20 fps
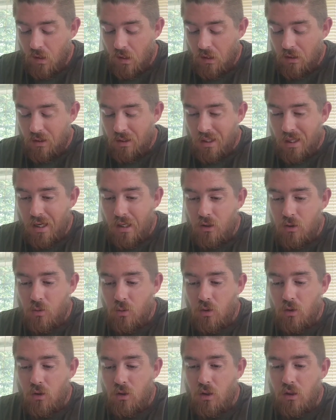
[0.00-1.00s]
And the last
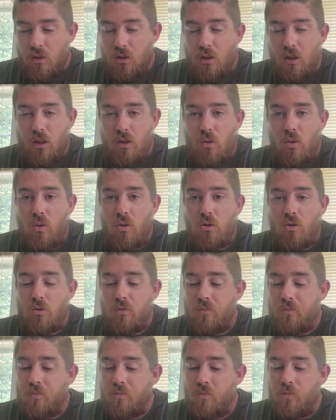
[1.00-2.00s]
one is decoys.
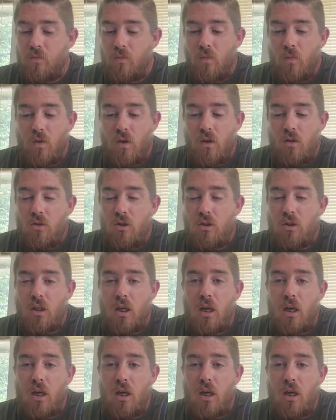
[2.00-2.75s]
Just